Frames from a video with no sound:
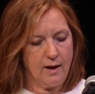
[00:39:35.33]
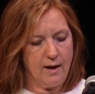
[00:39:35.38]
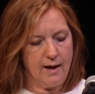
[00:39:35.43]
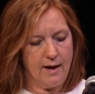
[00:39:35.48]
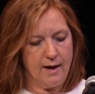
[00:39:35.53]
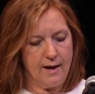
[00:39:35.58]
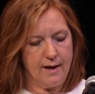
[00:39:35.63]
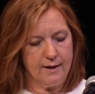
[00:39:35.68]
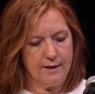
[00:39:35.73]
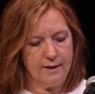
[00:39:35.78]

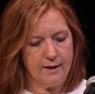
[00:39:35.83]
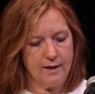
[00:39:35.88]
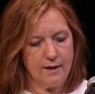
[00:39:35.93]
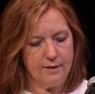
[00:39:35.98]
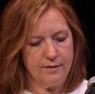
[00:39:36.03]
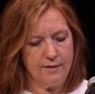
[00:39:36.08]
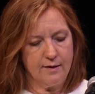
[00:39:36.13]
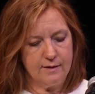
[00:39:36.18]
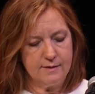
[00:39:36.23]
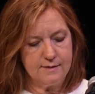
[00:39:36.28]
And
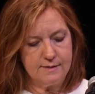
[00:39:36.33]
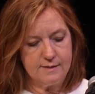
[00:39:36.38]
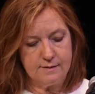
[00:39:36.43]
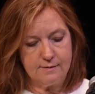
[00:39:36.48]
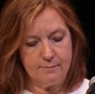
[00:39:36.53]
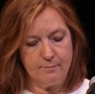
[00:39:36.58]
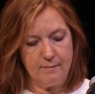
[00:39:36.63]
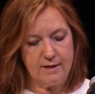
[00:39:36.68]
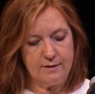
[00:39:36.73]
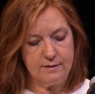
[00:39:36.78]

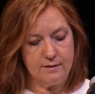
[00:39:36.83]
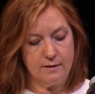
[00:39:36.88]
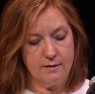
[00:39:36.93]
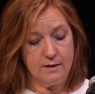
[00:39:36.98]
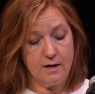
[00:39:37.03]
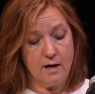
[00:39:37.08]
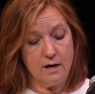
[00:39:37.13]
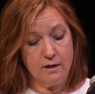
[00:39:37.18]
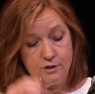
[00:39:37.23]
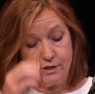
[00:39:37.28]
this
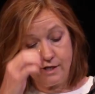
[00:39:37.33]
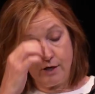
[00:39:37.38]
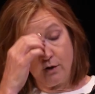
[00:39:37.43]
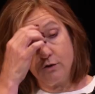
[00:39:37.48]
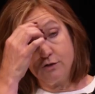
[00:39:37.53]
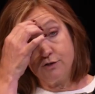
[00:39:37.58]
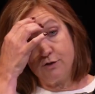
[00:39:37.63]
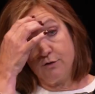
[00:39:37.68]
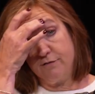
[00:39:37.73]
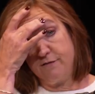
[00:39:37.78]
methodology
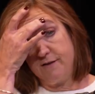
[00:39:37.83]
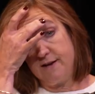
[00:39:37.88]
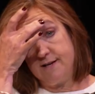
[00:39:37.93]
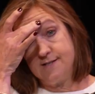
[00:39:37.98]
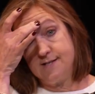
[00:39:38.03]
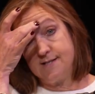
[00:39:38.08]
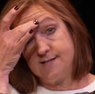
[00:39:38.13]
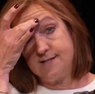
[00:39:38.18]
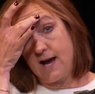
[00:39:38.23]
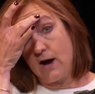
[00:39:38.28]
also phases